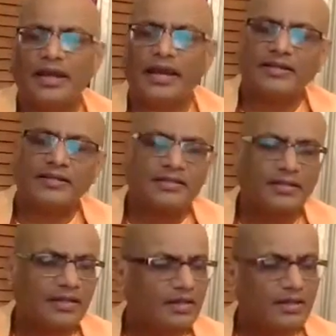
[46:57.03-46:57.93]
And
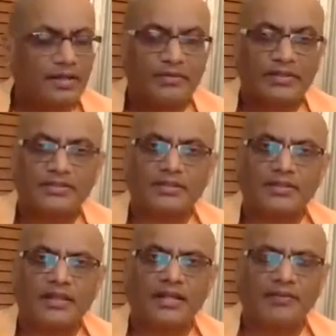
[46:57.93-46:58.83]

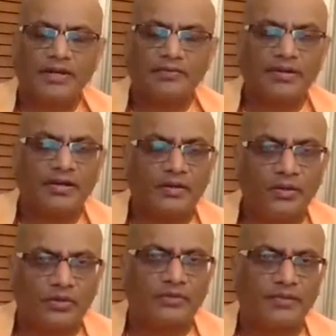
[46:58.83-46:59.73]
he never even
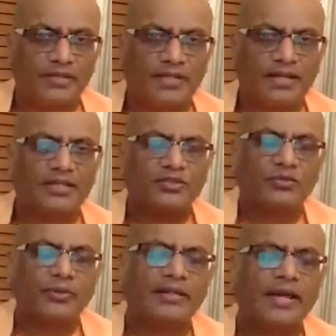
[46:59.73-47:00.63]
looked whether the classroom
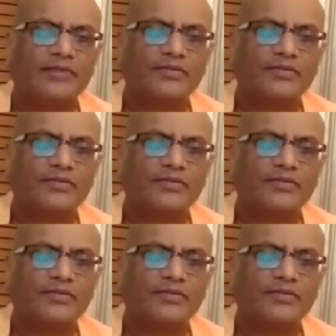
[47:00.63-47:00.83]
has